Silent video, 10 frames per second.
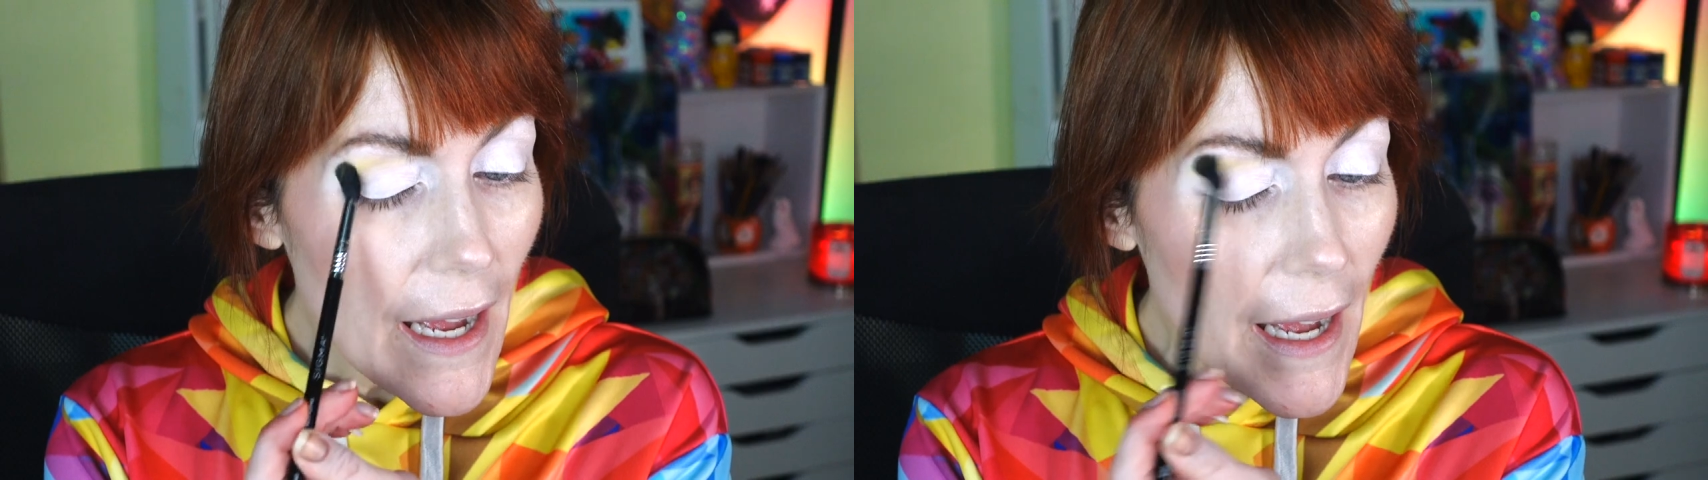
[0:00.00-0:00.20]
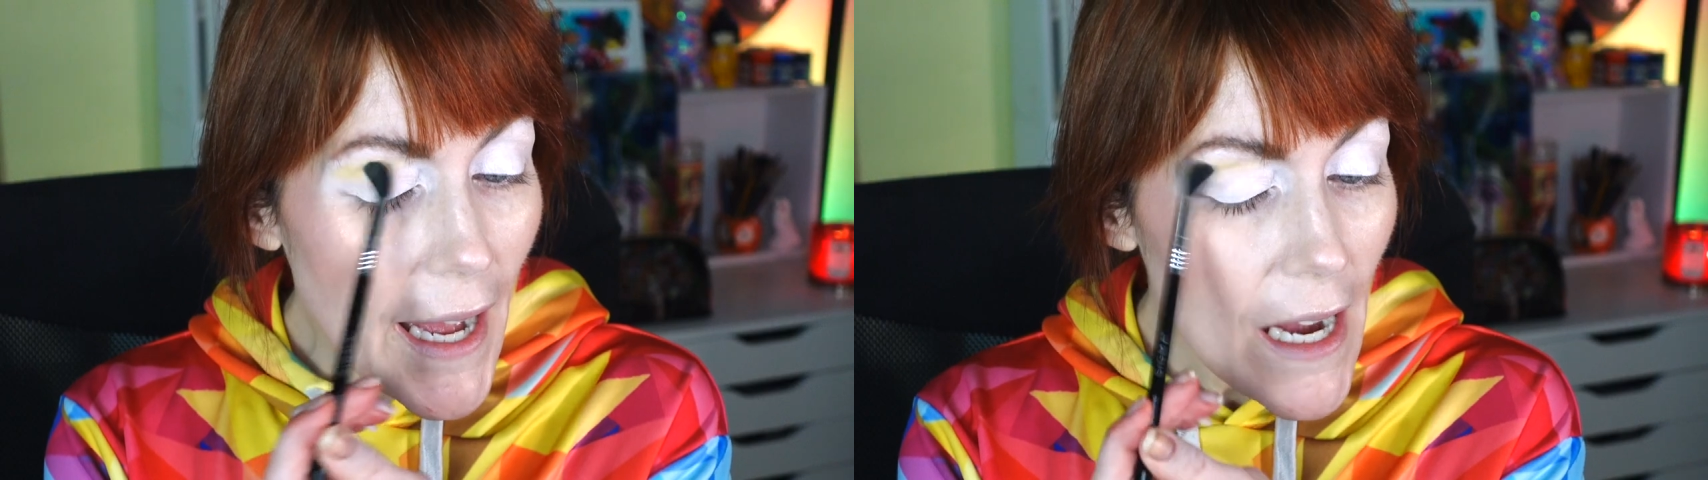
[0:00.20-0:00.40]

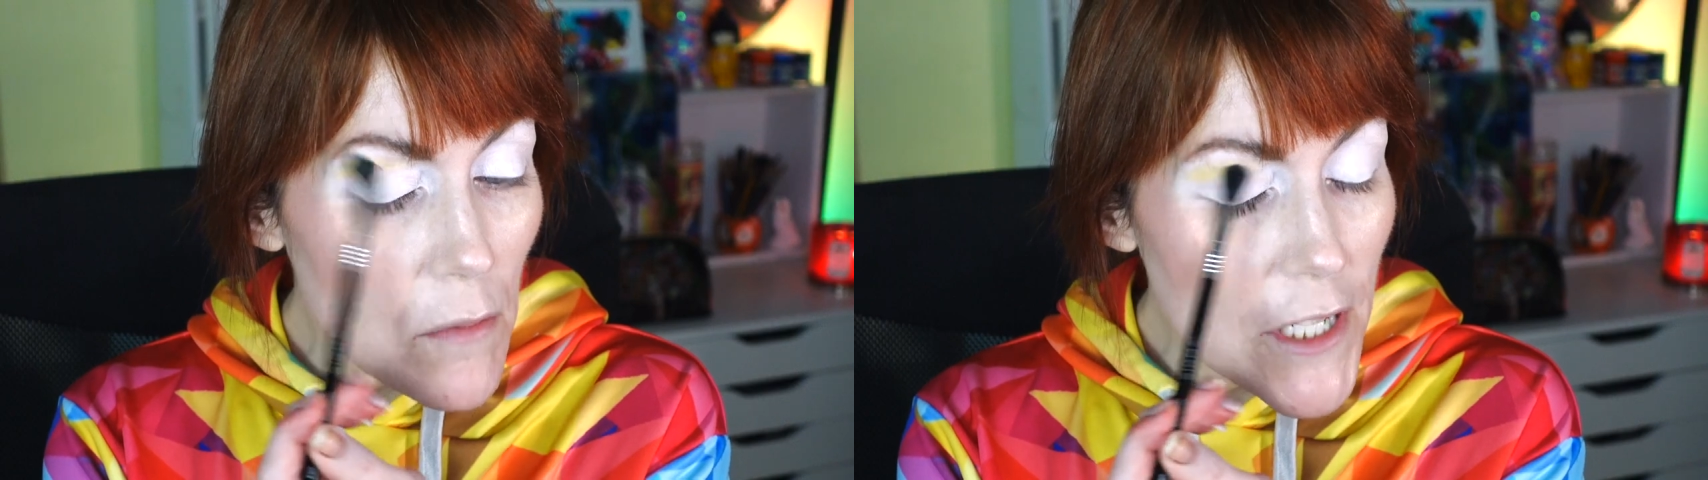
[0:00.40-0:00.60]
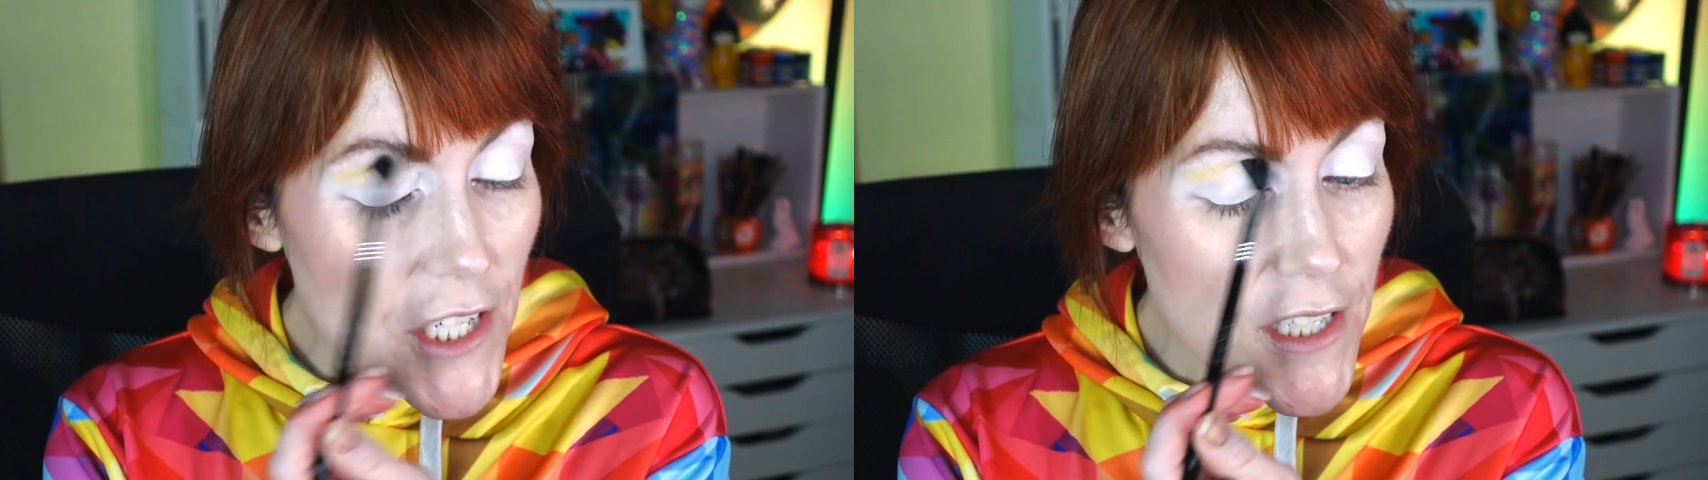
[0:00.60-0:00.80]
how
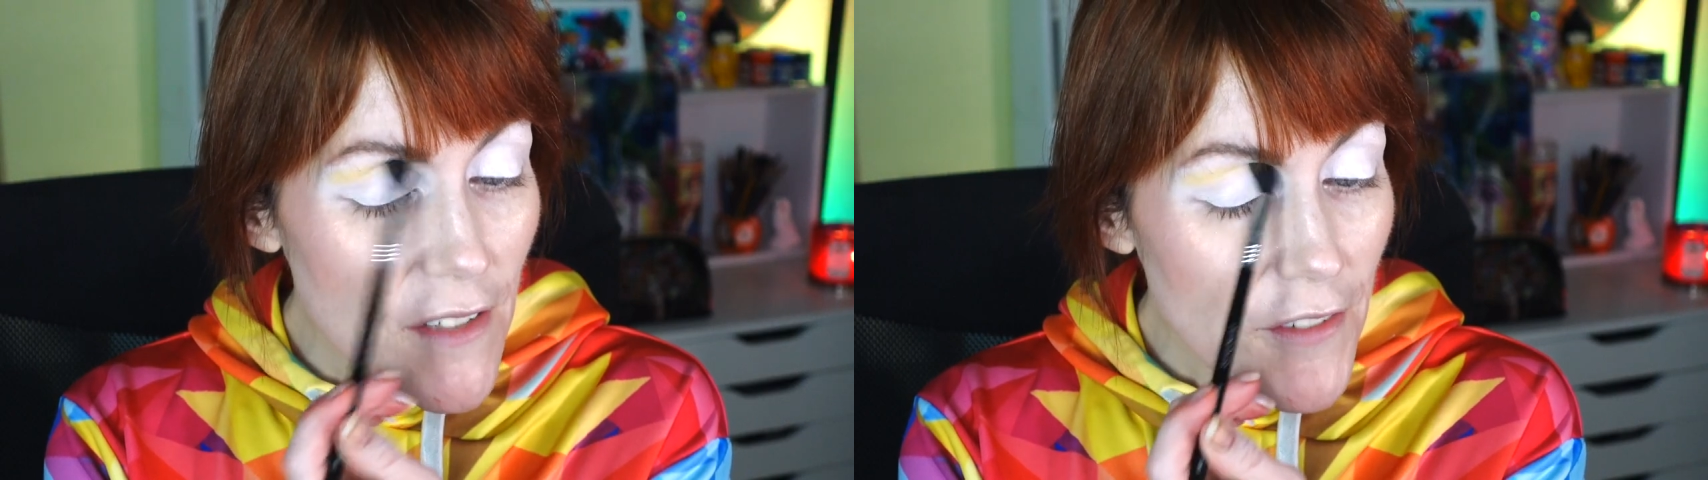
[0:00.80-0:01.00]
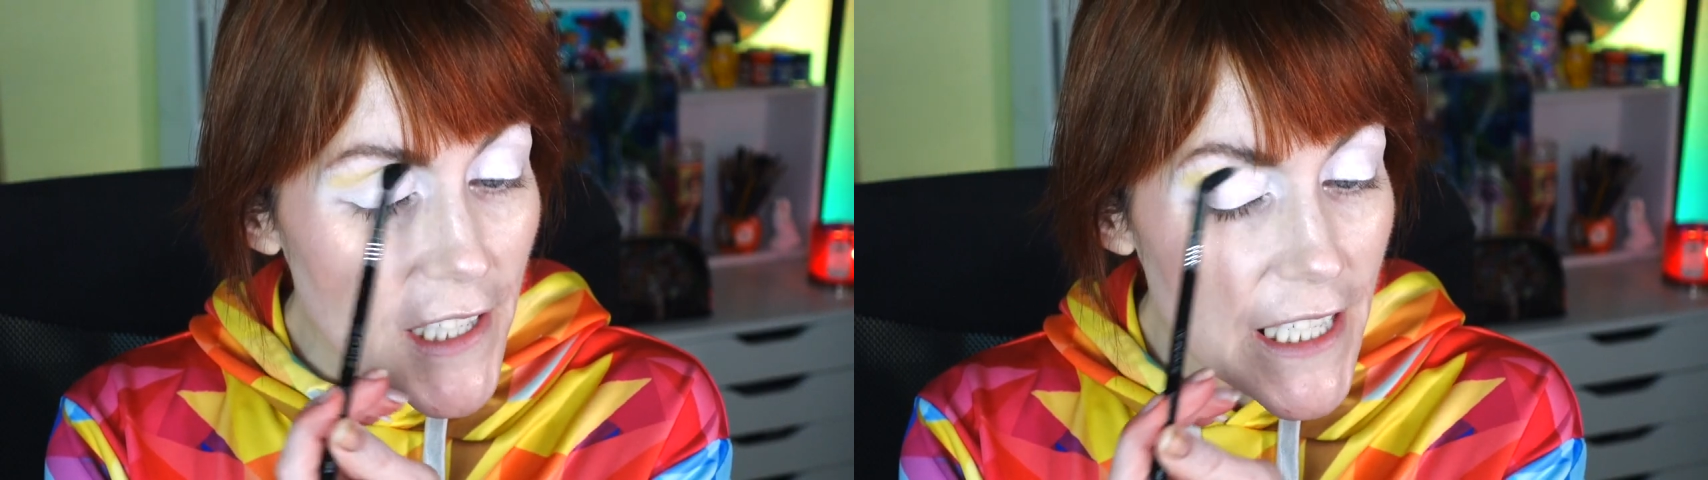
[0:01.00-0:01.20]
much
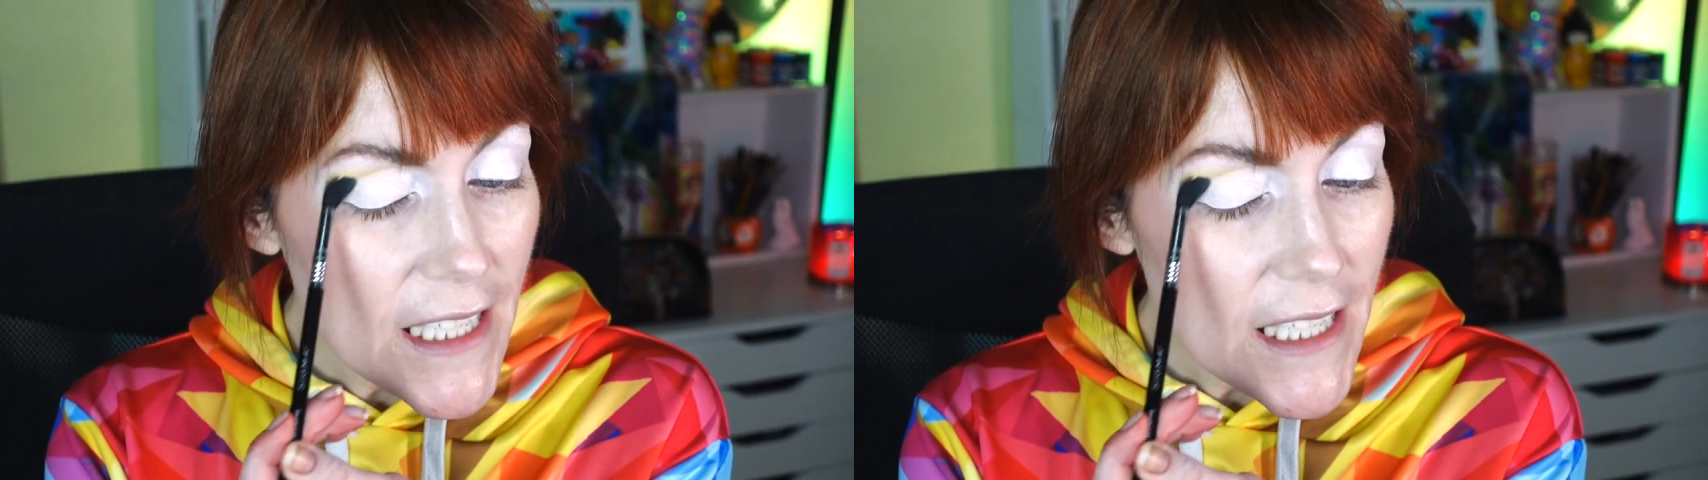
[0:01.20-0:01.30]
different it